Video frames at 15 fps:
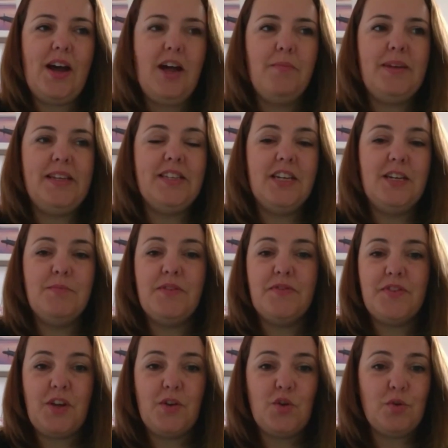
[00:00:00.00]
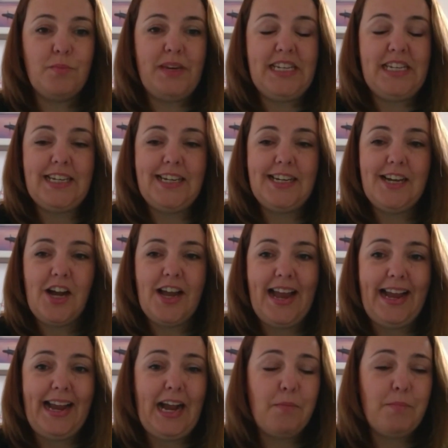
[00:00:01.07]
in terms of social media, I
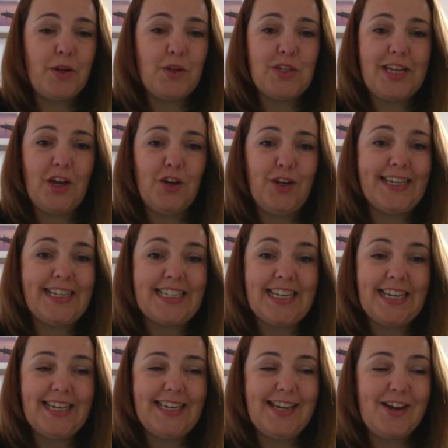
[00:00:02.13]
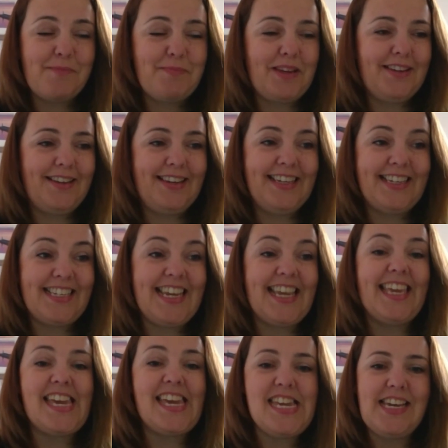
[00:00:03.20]
hang out mostly on LinkedIn. I'm a LinkedIn
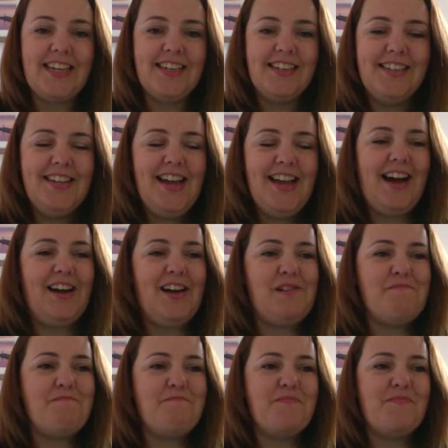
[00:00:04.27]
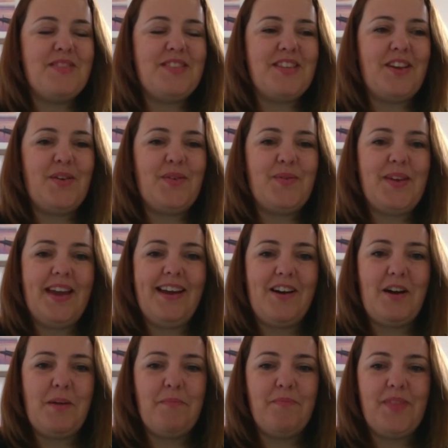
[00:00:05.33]
geek. So yeah,
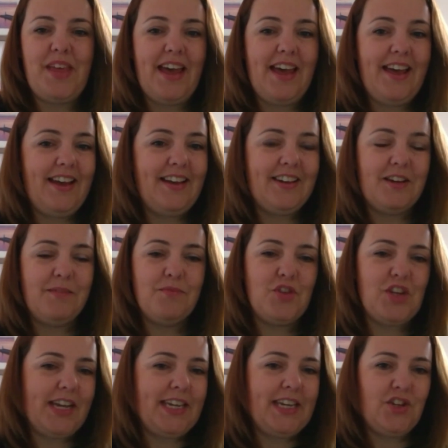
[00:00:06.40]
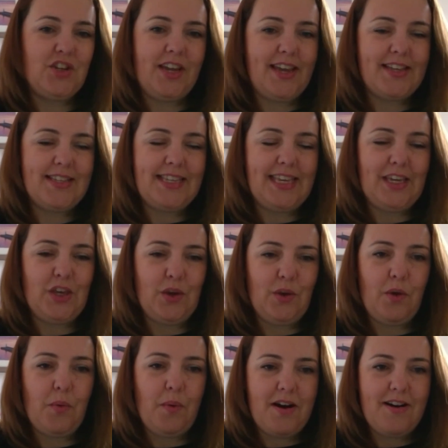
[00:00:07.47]
I'm there, and I'm Jacqui,
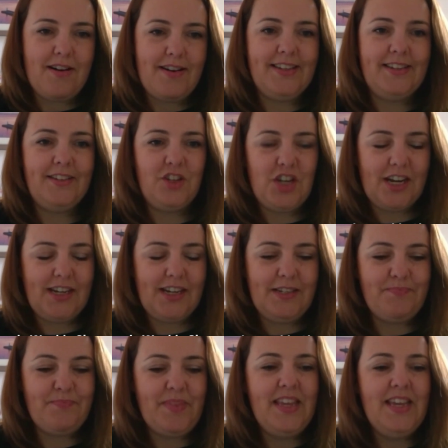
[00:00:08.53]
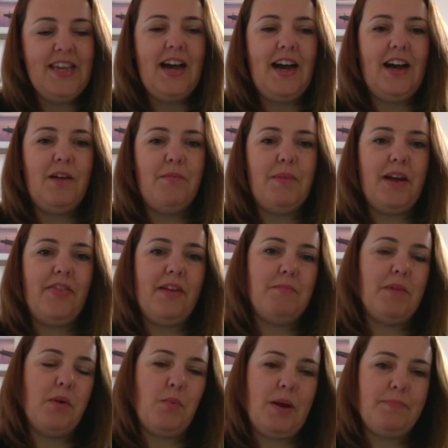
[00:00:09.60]
Jacqui Jagger. And then
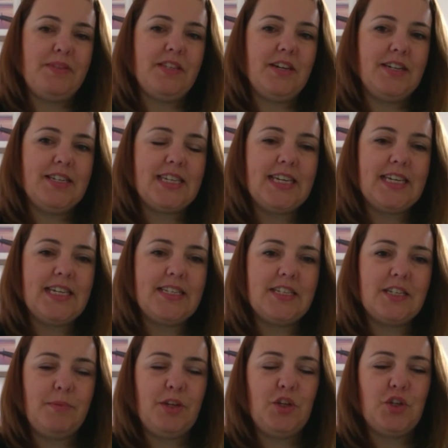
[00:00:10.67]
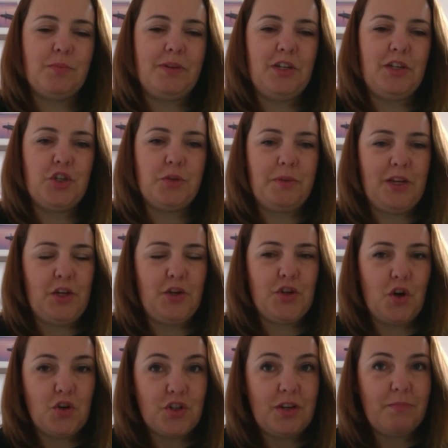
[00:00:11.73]
my website is
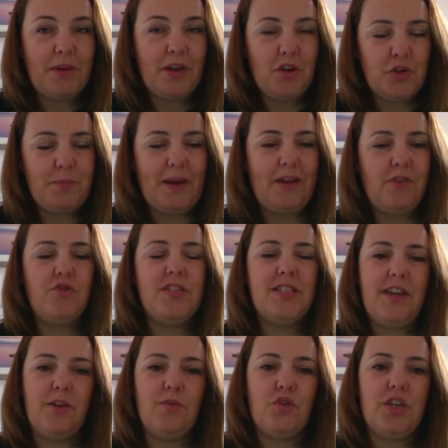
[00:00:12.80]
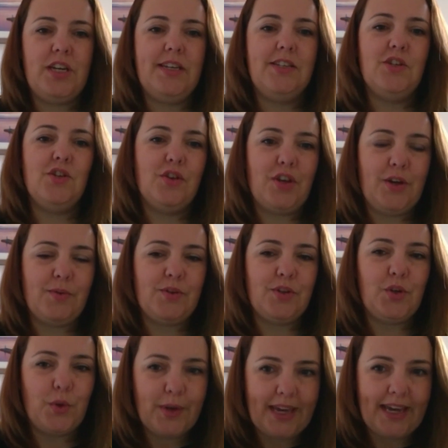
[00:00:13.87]

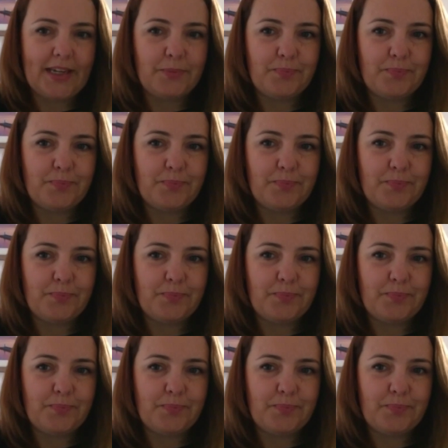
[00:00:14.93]
www.beyondboundariescoaching.co.uk.